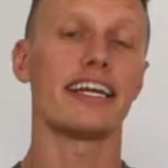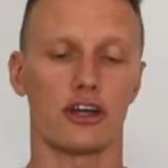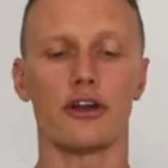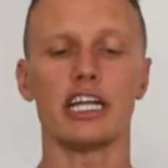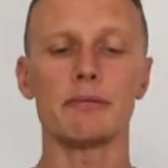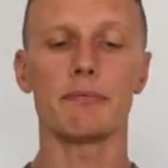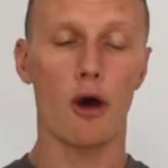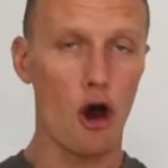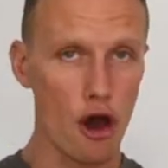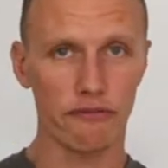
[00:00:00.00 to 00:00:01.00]
They don't need to be
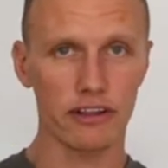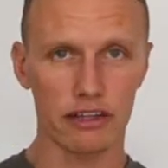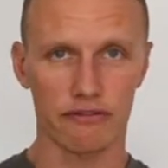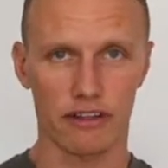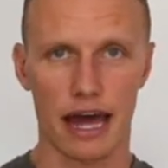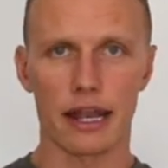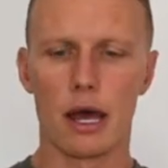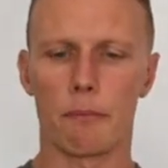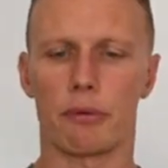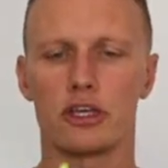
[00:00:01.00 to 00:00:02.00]
perfectly
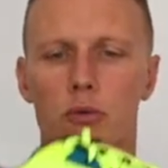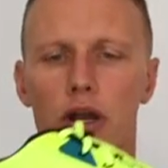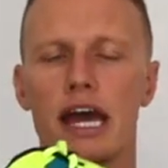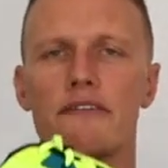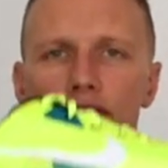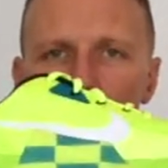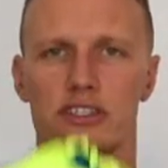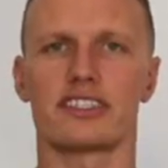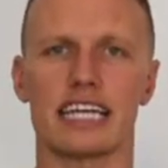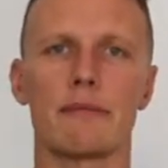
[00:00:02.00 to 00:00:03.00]
flat, but you want to have your
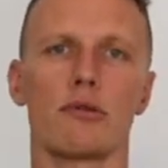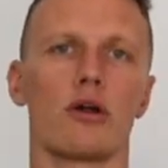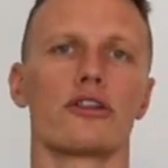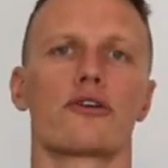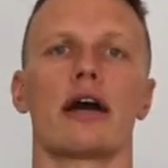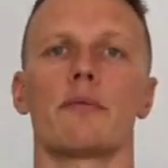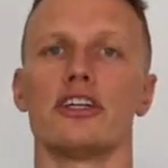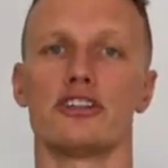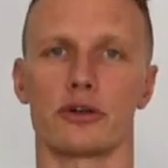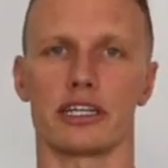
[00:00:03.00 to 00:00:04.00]
foot stable on the ground
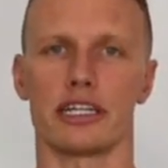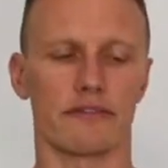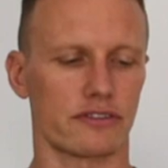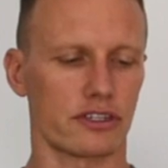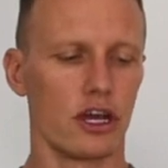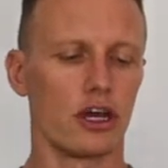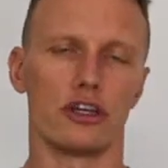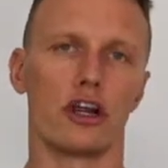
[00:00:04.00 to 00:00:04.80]
when you're doing your lifts.